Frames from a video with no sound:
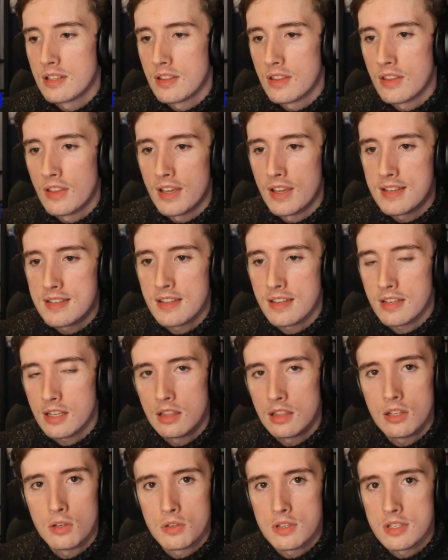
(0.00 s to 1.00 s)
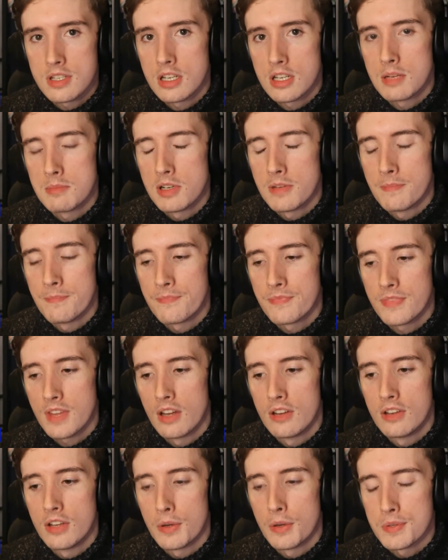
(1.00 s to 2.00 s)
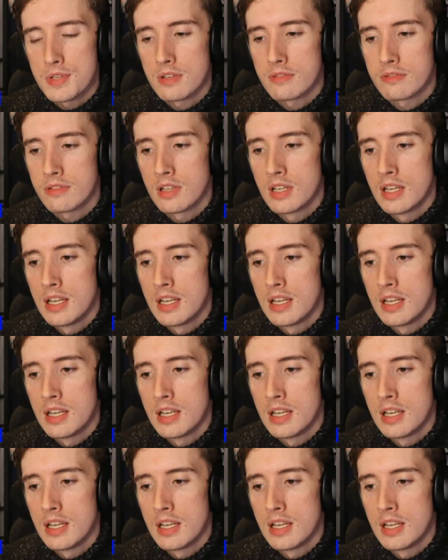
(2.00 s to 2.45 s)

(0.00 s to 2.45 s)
that is like a long-termer knows of.